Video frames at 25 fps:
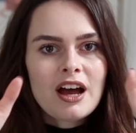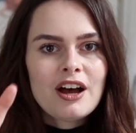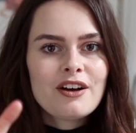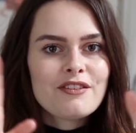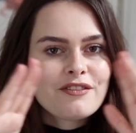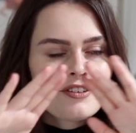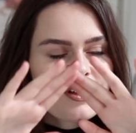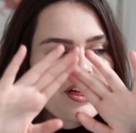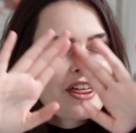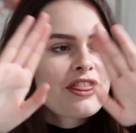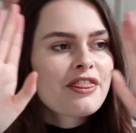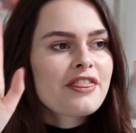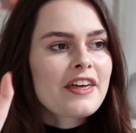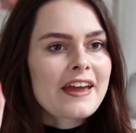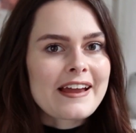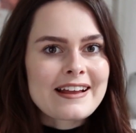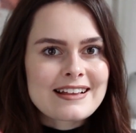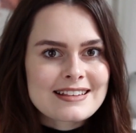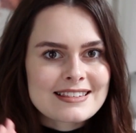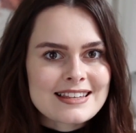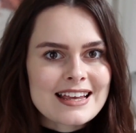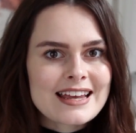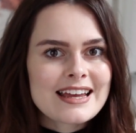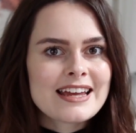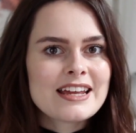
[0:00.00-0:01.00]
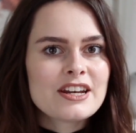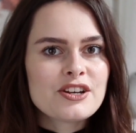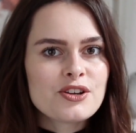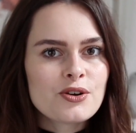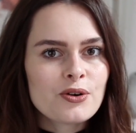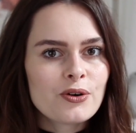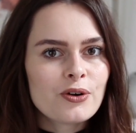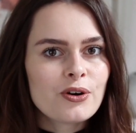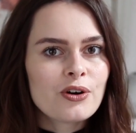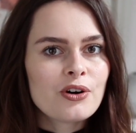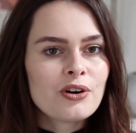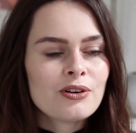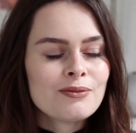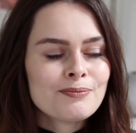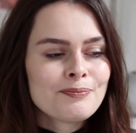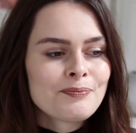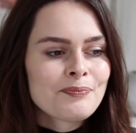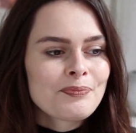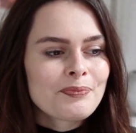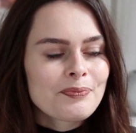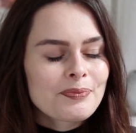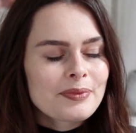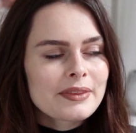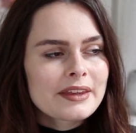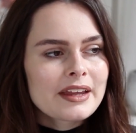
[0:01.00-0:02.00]
of things in your
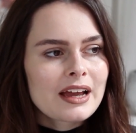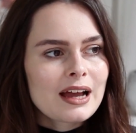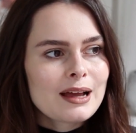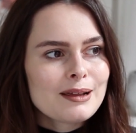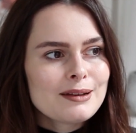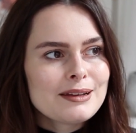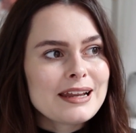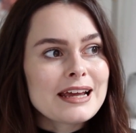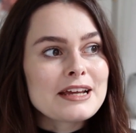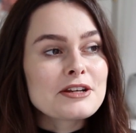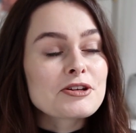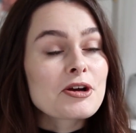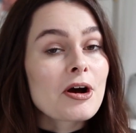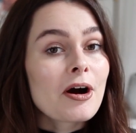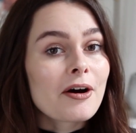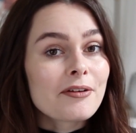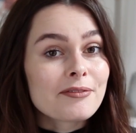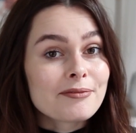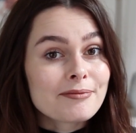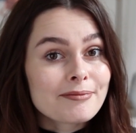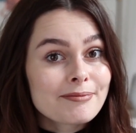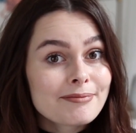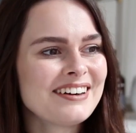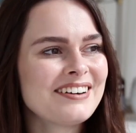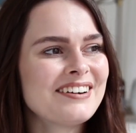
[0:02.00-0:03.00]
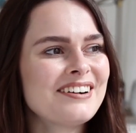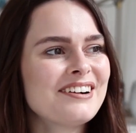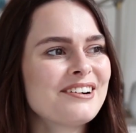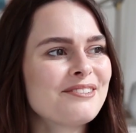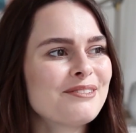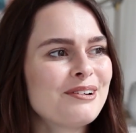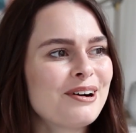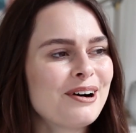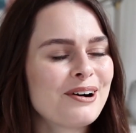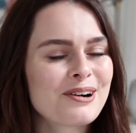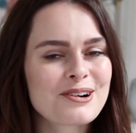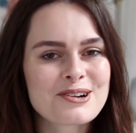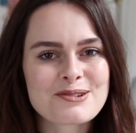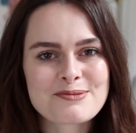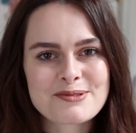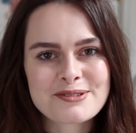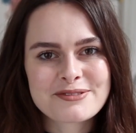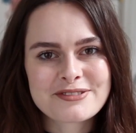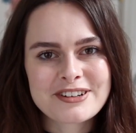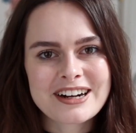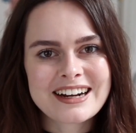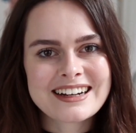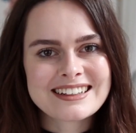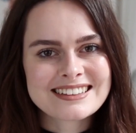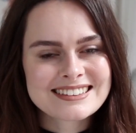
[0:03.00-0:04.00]
lady garden. Oh, what a horrible
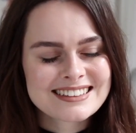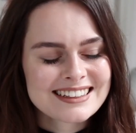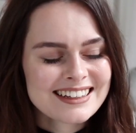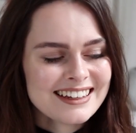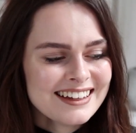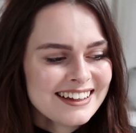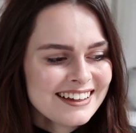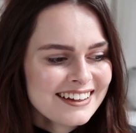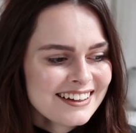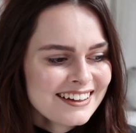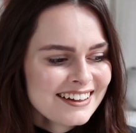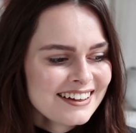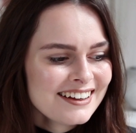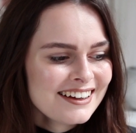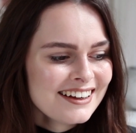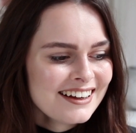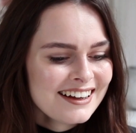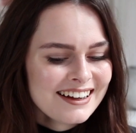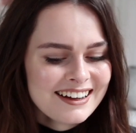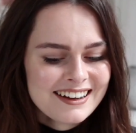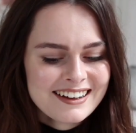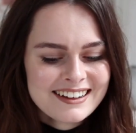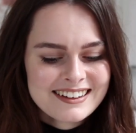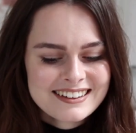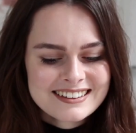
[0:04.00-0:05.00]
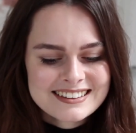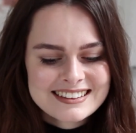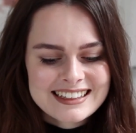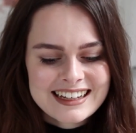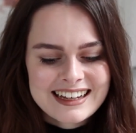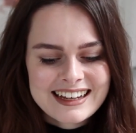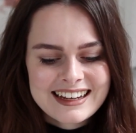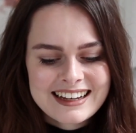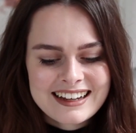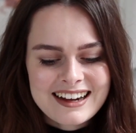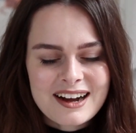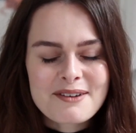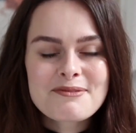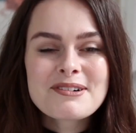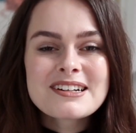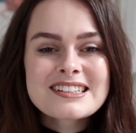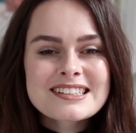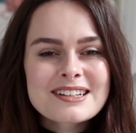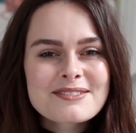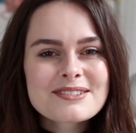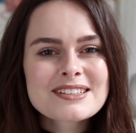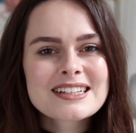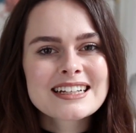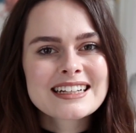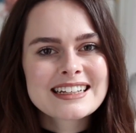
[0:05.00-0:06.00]
phrase. Oh dear, I
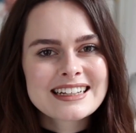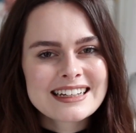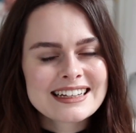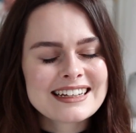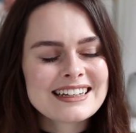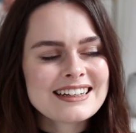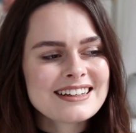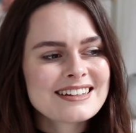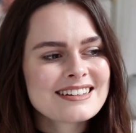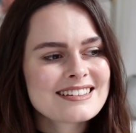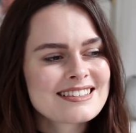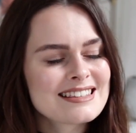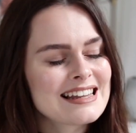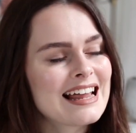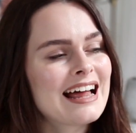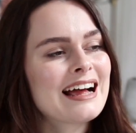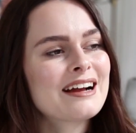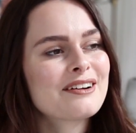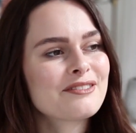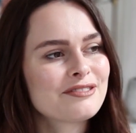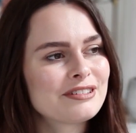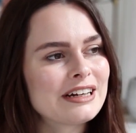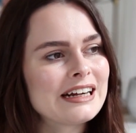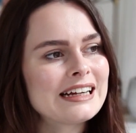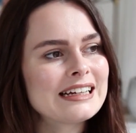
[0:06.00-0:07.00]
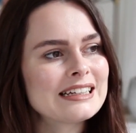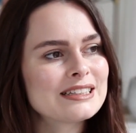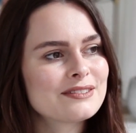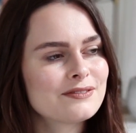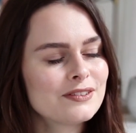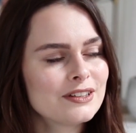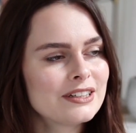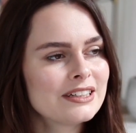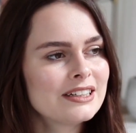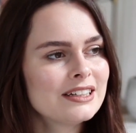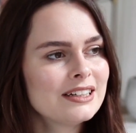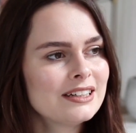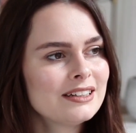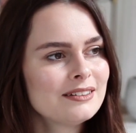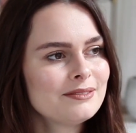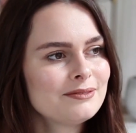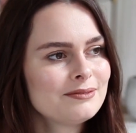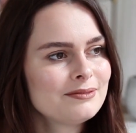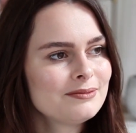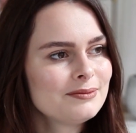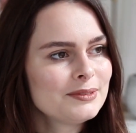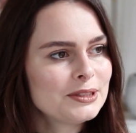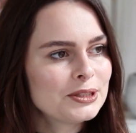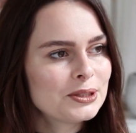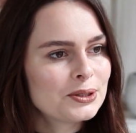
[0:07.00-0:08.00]
wish there was a good slang phrase for
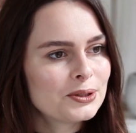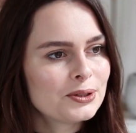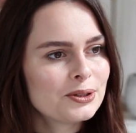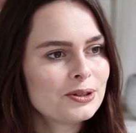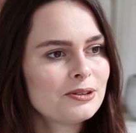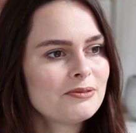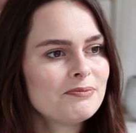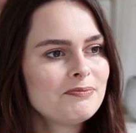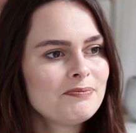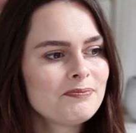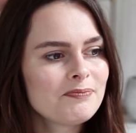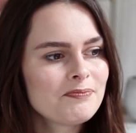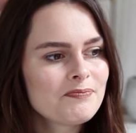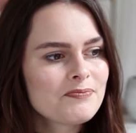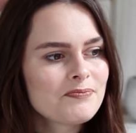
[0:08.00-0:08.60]
your